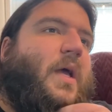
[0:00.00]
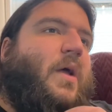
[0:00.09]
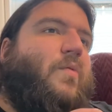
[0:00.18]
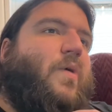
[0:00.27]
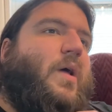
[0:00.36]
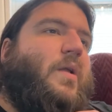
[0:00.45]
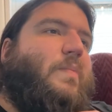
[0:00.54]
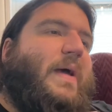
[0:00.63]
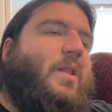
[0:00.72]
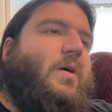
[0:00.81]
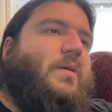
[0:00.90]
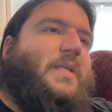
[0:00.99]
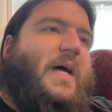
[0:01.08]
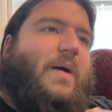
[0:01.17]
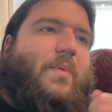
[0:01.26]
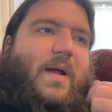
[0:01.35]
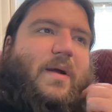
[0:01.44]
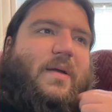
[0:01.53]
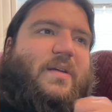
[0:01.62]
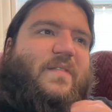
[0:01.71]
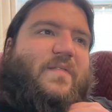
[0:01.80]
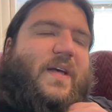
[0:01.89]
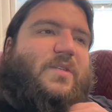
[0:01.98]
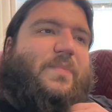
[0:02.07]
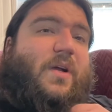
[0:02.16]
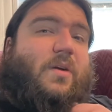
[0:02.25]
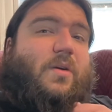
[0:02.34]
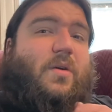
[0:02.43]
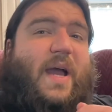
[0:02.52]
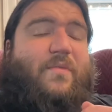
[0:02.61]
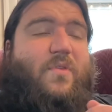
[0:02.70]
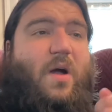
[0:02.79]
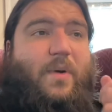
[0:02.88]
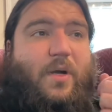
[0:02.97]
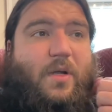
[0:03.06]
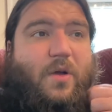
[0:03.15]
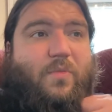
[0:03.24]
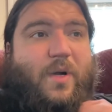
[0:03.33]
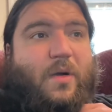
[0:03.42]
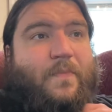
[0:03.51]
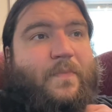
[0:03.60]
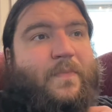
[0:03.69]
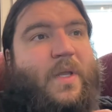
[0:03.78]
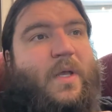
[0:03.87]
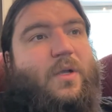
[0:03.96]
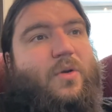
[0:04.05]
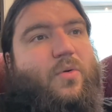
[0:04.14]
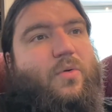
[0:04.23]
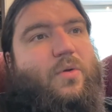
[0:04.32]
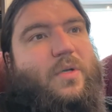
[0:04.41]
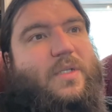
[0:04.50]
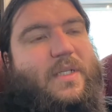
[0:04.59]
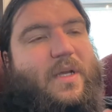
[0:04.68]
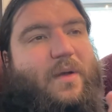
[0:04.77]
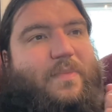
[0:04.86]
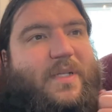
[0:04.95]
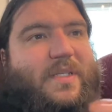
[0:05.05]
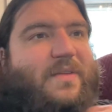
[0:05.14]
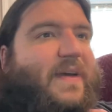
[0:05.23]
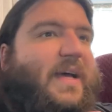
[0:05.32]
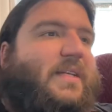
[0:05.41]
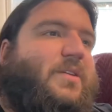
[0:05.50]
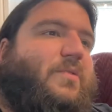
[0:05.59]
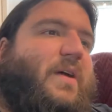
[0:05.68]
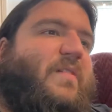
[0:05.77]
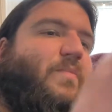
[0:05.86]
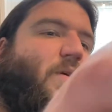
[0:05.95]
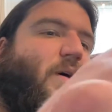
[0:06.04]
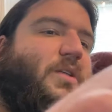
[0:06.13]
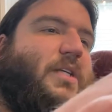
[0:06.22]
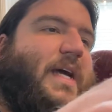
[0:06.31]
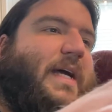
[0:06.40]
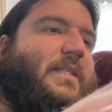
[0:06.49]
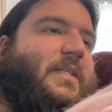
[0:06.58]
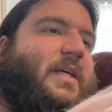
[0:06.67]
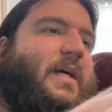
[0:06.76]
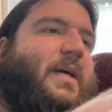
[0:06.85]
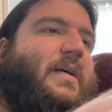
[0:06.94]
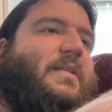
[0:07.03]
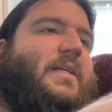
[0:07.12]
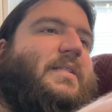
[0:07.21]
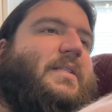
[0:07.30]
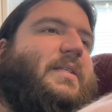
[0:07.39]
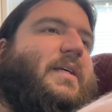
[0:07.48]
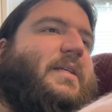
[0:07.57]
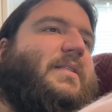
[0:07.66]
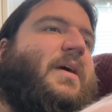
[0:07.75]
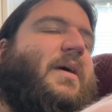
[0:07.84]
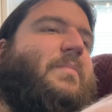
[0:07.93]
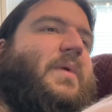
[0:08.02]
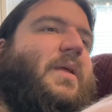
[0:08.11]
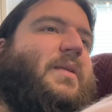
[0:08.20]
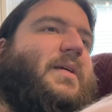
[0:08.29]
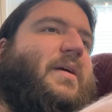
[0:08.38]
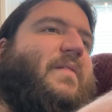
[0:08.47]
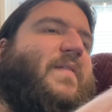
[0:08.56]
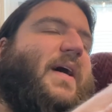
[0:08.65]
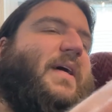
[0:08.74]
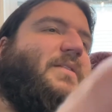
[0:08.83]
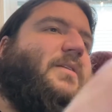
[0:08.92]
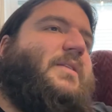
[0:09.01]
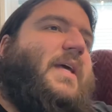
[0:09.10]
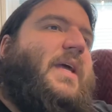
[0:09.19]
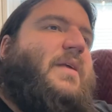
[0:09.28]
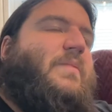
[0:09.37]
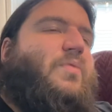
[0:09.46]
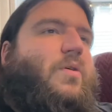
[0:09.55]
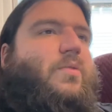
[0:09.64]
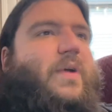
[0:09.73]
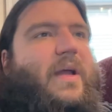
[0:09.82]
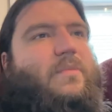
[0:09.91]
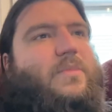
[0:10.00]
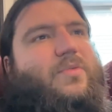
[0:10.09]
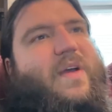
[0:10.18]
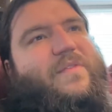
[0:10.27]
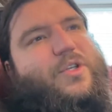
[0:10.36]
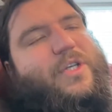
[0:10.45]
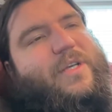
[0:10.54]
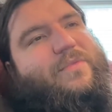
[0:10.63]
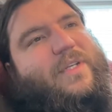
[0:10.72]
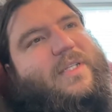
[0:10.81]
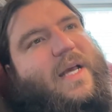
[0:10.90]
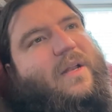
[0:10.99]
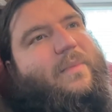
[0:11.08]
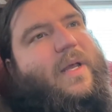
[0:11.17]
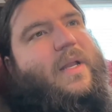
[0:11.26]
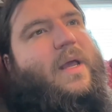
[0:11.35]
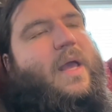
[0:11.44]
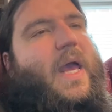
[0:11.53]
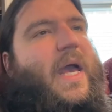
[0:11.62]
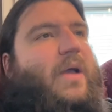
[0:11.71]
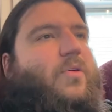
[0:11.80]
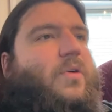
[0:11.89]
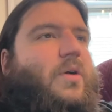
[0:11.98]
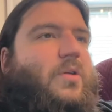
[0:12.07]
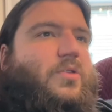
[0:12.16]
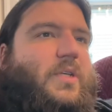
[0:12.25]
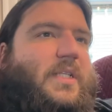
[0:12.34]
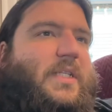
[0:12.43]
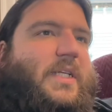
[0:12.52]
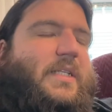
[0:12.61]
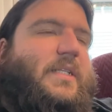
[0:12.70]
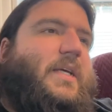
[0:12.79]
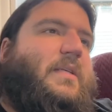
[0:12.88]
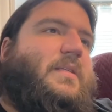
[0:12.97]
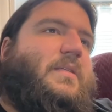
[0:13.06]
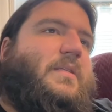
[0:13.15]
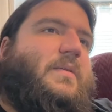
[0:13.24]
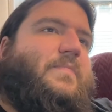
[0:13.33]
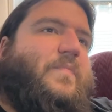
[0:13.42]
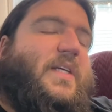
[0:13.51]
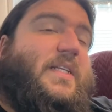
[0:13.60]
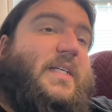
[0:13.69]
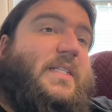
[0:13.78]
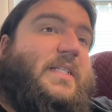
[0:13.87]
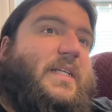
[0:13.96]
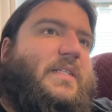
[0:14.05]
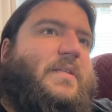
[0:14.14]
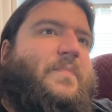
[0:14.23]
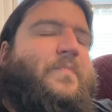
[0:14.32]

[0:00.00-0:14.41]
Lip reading: Run by longtime American defense bureaucrat Robert Comer, CORDS encompassed a vast array of projects: censuses, military advisors, aid programs, refugee resettlement, agricultural assistance,